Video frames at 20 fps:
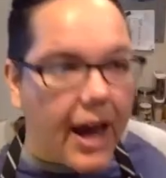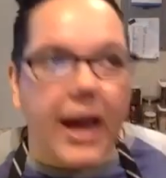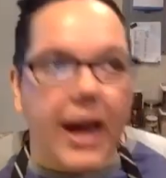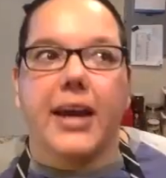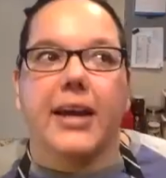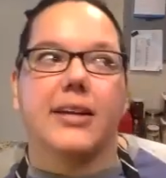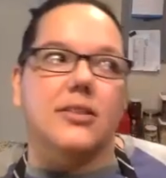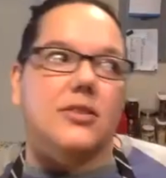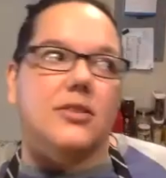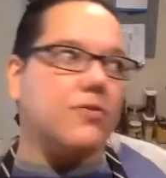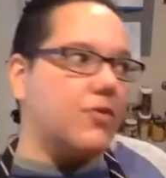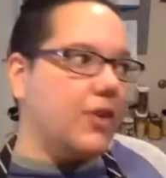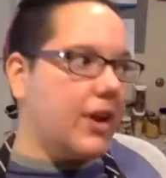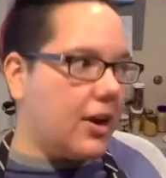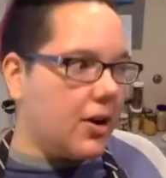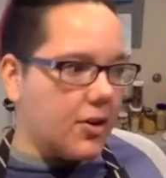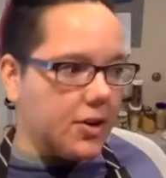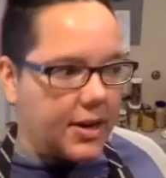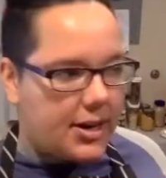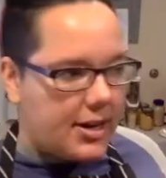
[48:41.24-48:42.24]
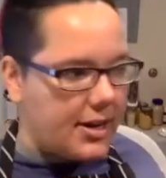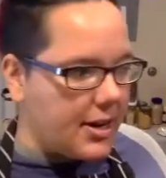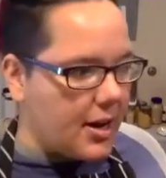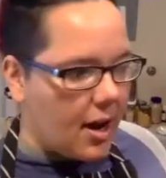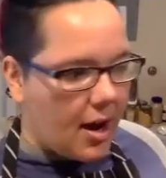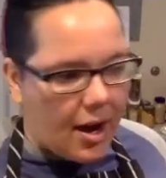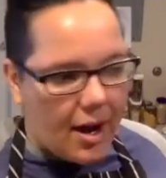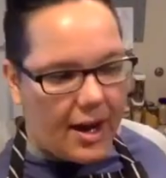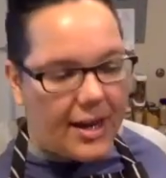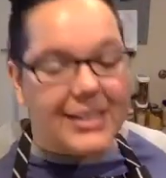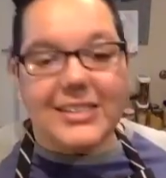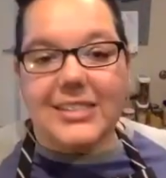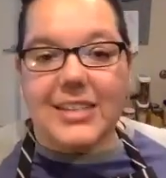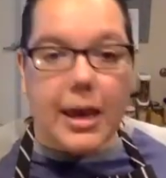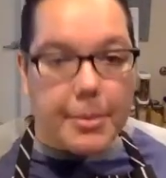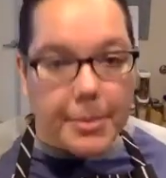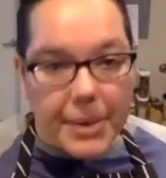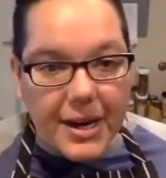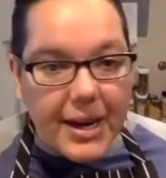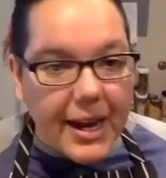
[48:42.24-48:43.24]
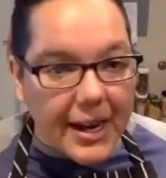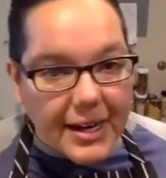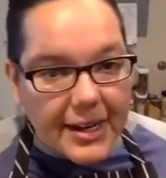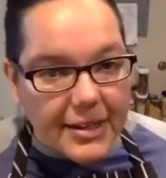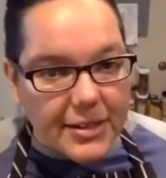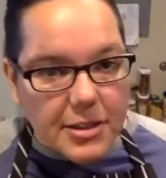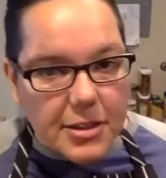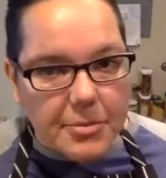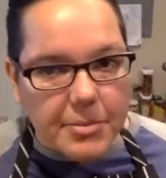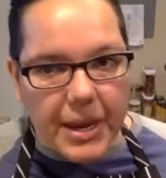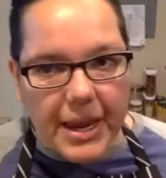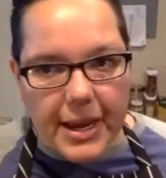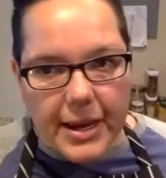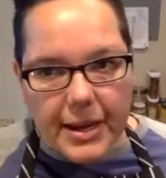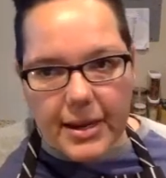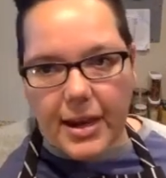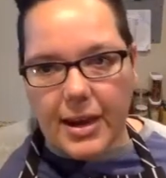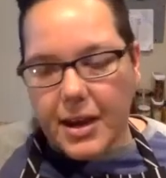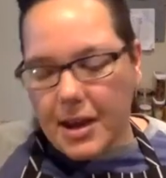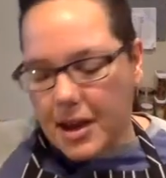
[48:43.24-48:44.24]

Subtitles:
it's very intimidating to make.